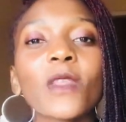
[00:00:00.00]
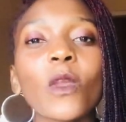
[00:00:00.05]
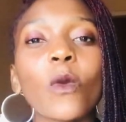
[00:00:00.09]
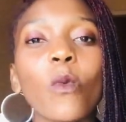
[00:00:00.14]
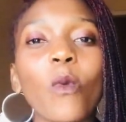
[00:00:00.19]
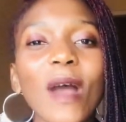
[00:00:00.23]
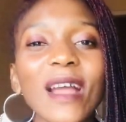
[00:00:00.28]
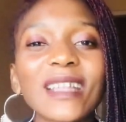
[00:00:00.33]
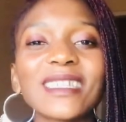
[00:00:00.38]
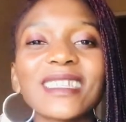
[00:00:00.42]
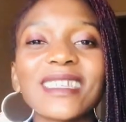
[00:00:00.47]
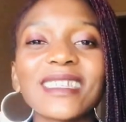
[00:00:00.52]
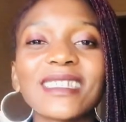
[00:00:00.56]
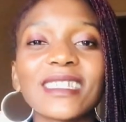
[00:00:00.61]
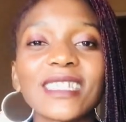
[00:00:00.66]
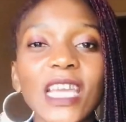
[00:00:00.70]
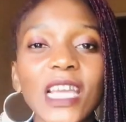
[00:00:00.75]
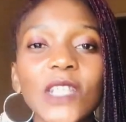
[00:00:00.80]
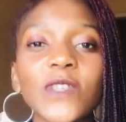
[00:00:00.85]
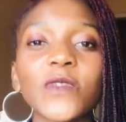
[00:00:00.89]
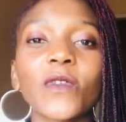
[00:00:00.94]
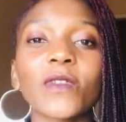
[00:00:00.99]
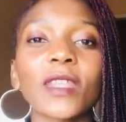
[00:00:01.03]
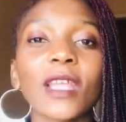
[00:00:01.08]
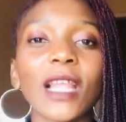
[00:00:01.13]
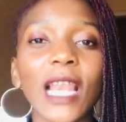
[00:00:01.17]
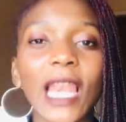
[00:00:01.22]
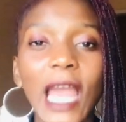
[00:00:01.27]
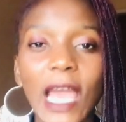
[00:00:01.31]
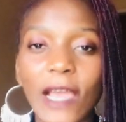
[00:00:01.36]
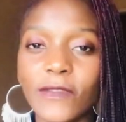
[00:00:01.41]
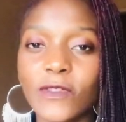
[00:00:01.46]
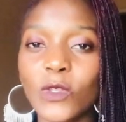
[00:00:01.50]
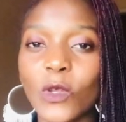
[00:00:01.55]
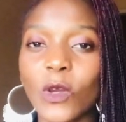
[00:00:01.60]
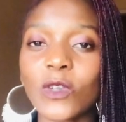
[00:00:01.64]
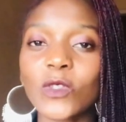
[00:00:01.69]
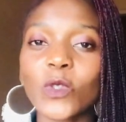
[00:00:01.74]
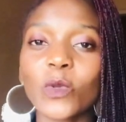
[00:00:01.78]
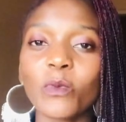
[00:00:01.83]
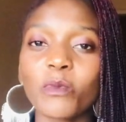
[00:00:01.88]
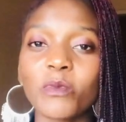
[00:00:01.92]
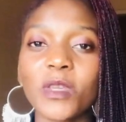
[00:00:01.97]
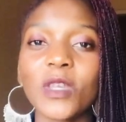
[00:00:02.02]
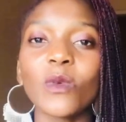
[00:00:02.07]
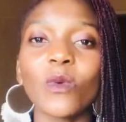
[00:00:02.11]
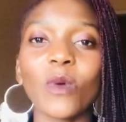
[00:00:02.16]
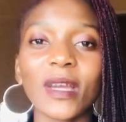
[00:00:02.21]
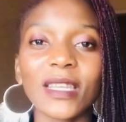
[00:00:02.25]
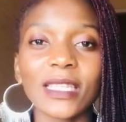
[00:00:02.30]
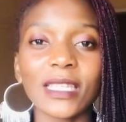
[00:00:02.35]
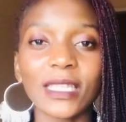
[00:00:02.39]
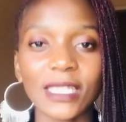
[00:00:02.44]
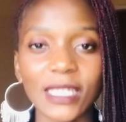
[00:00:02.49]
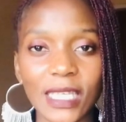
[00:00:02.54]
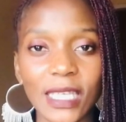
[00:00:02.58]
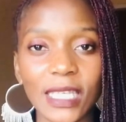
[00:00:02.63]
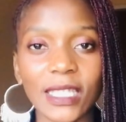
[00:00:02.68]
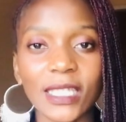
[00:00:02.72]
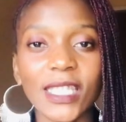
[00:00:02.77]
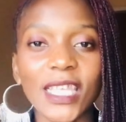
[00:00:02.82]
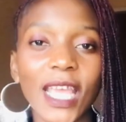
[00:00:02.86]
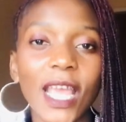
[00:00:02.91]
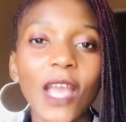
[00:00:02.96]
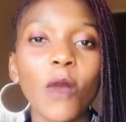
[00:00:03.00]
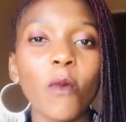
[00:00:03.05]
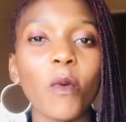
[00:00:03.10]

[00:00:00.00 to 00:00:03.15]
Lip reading: what it takes for the livestock to be what it is.